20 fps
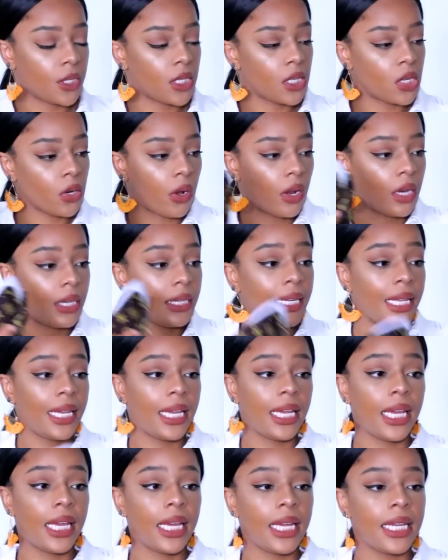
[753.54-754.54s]
but not
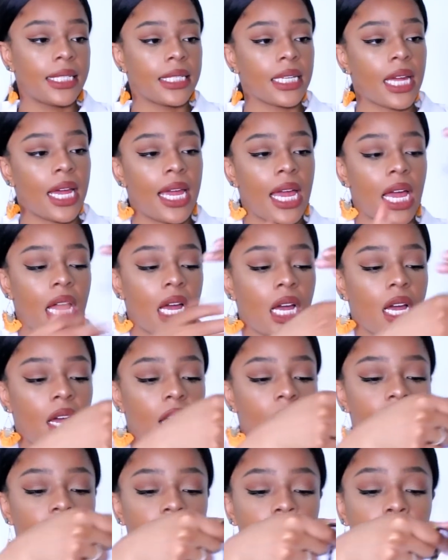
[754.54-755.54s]
least, I
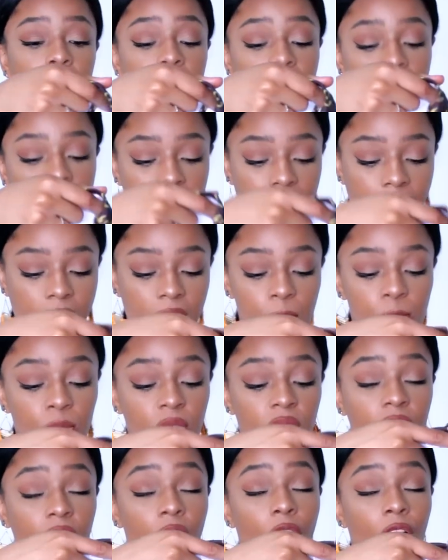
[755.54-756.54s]
have a bikini,
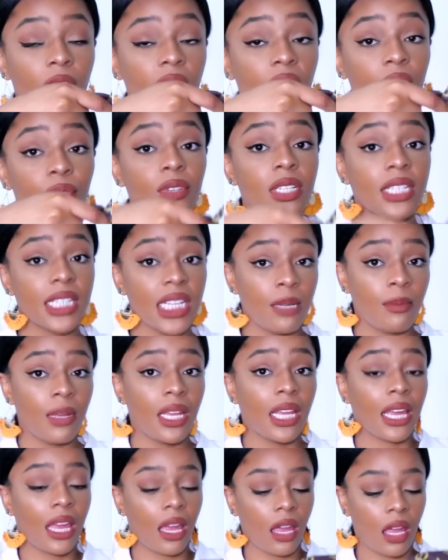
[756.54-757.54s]
which is kind of
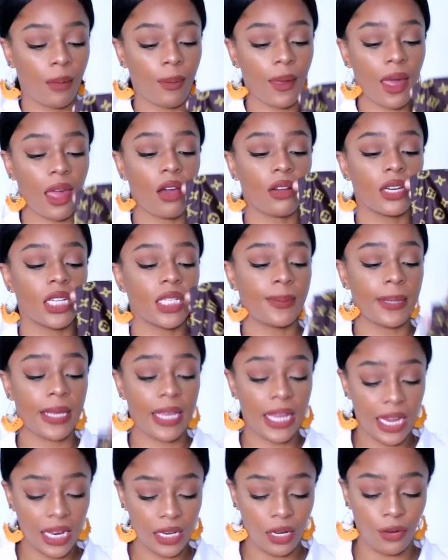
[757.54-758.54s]
redeeming eBay on its
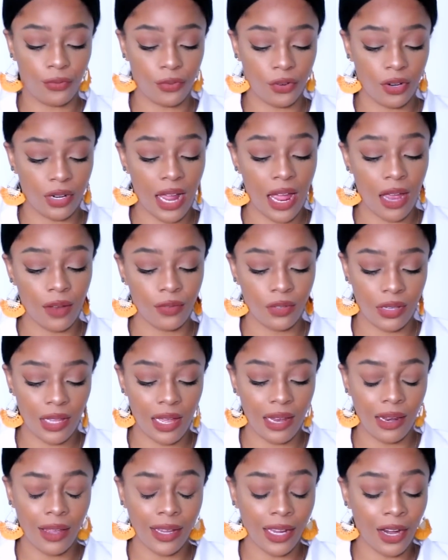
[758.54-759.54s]
bikini front after
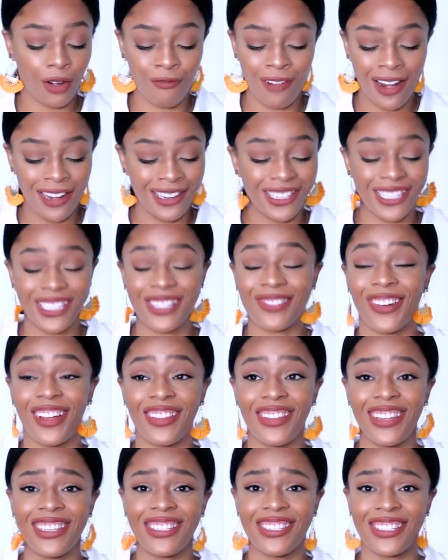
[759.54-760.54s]
that like horrendous
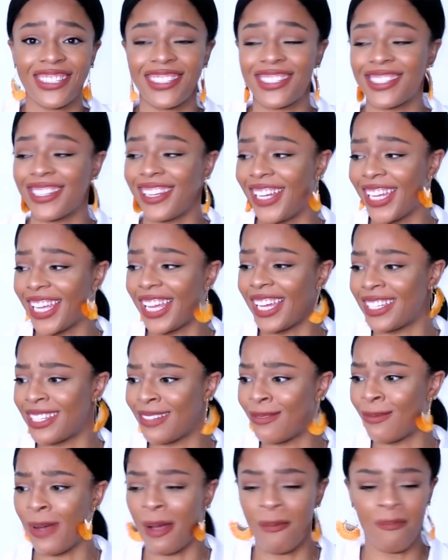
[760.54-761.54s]
one that just like
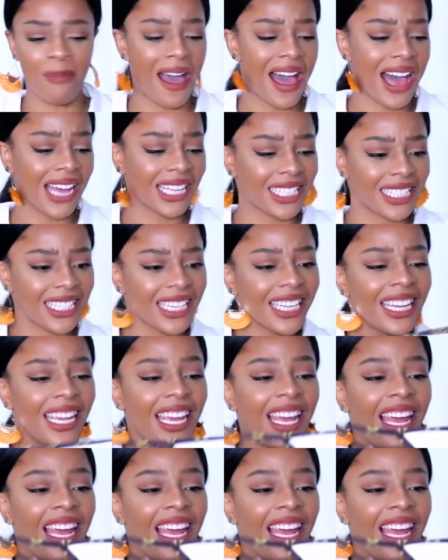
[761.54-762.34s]
went past.